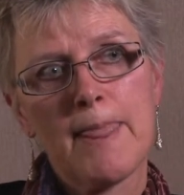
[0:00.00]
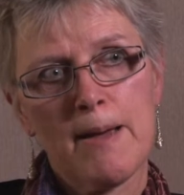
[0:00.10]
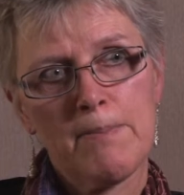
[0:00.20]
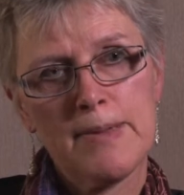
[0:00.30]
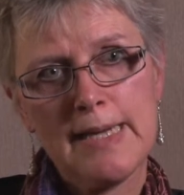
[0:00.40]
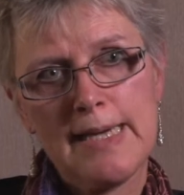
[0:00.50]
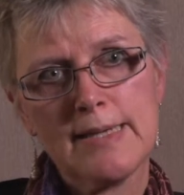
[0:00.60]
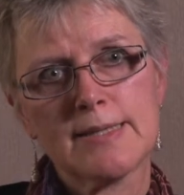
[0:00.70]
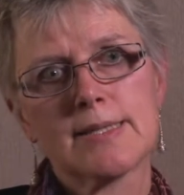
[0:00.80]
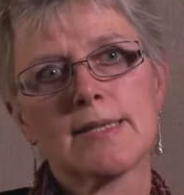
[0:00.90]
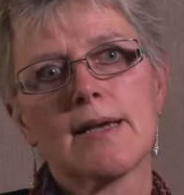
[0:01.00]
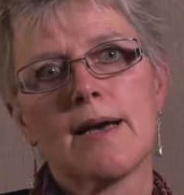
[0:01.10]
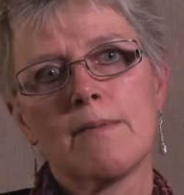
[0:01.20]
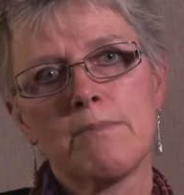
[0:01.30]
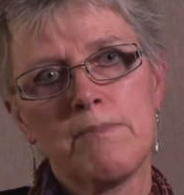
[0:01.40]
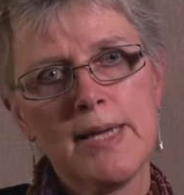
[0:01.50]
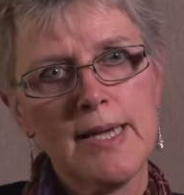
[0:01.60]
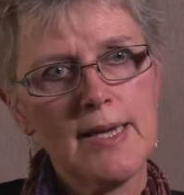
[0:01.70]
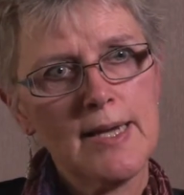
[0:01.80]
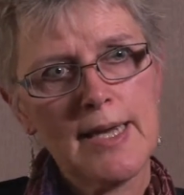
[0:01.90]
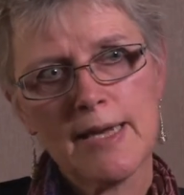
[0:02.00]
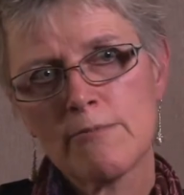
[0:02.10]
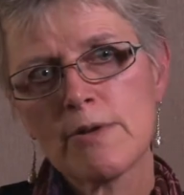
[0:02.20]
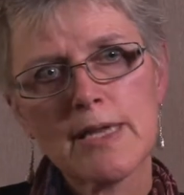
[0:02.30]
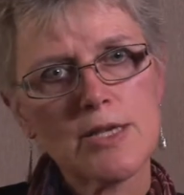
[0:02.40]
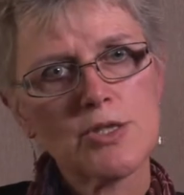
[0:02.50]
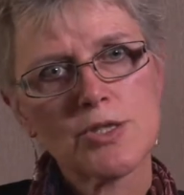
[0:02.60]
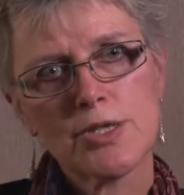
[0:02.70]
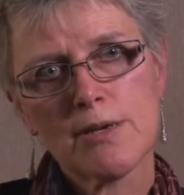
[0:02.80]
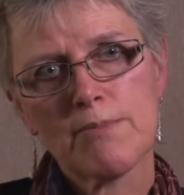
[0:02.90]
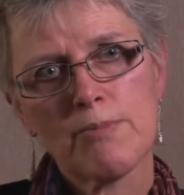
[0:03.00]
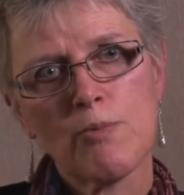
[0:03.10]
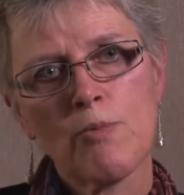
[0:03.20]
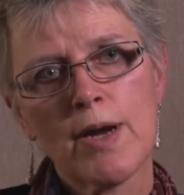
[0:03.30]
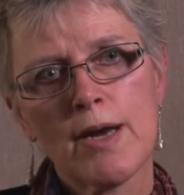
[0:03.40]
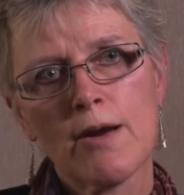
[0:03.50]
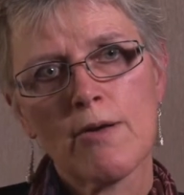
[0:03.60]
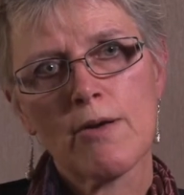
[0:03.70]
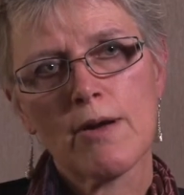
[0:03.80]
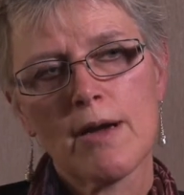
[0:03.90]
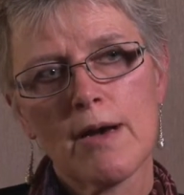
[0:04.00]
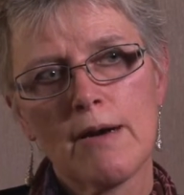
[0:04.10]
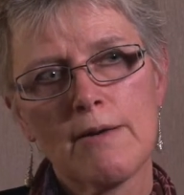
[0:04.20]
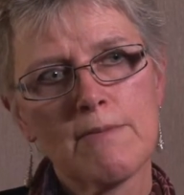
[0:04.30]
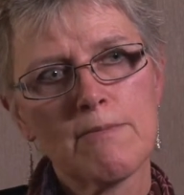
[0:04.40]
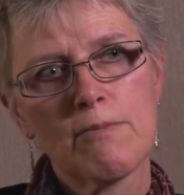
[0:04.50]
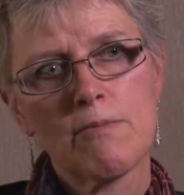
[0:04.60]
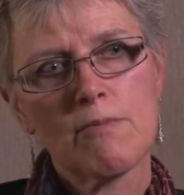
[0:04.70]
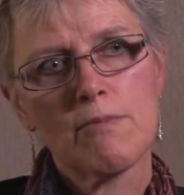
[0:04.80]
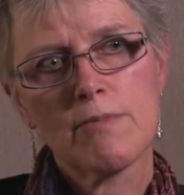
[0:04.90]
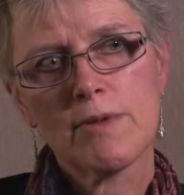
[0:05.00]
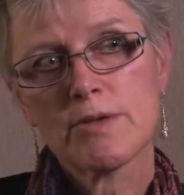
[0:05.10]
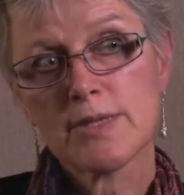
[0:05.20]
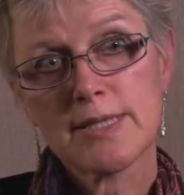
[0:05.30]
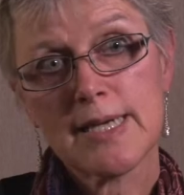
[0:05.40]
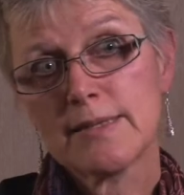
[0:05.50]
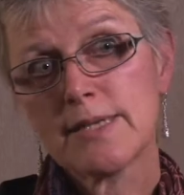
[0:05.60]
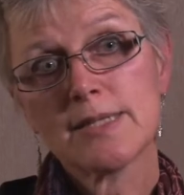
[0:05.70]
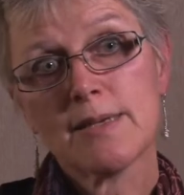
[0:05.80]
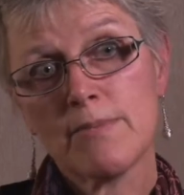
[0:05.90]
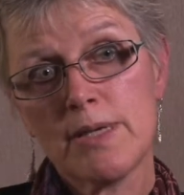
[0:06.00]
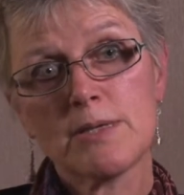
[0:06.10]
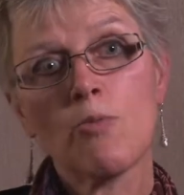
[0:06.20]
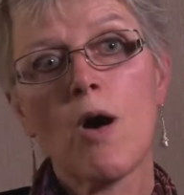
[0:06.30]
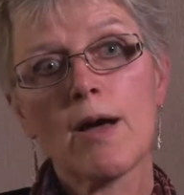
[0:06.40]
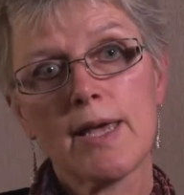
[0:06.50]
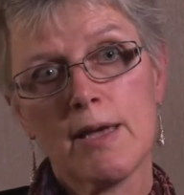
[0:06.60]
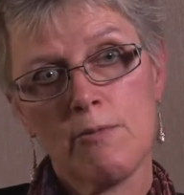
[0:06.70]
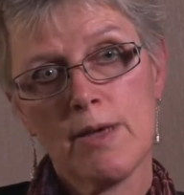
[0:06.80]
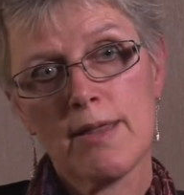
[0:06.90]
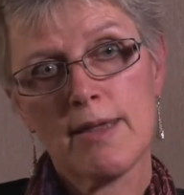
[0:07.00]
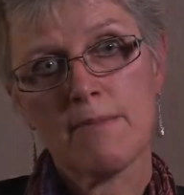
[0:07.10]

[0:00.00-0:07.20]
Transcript: a place, be in relationship where um, there's a sense that somebody's walking with